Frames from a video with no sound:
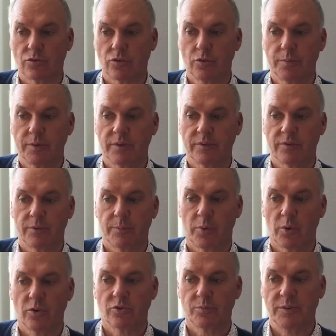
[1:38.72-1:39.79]
group of
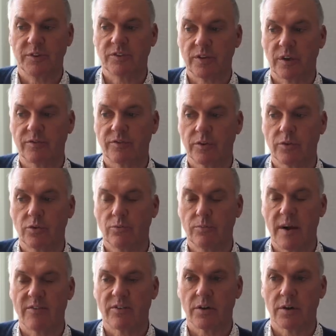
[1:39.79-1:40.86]
reporters, but he's tough on
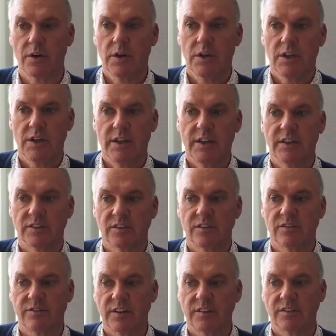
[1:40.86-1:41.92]
whomever he is
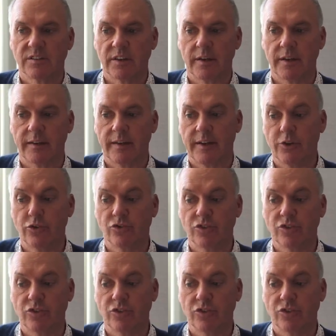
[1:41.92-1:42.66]
investigating. That you